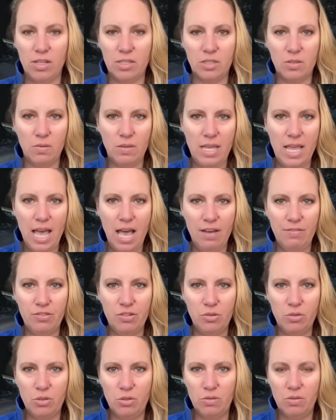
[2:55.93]
So they have
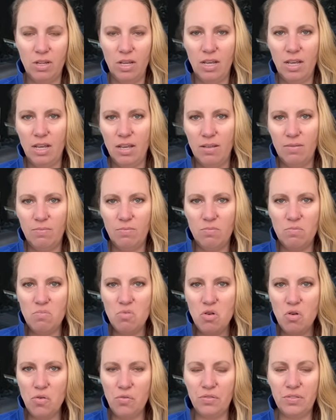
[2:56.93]
to
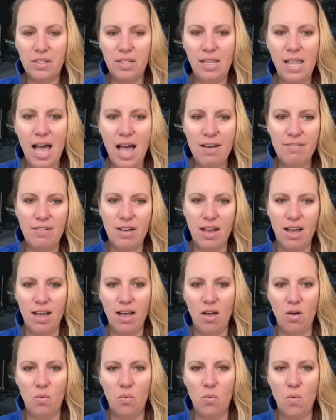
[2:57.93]
move the lava
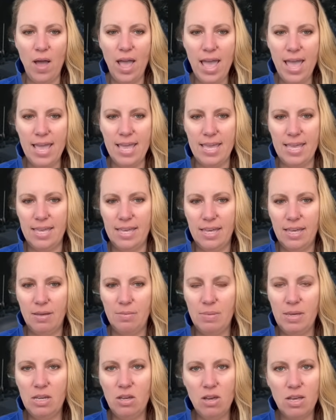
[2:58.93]
away
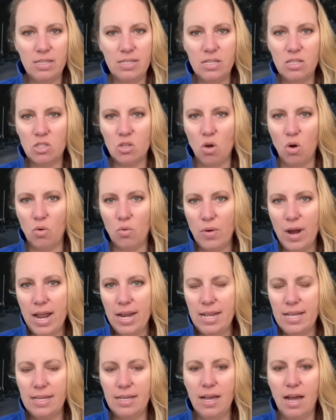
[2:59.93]
because it's
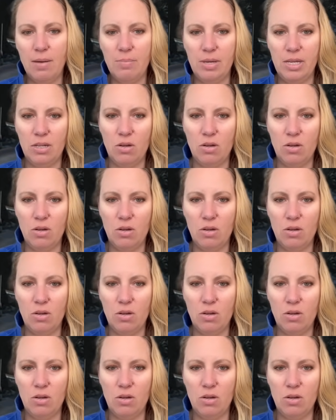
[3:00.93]
already coming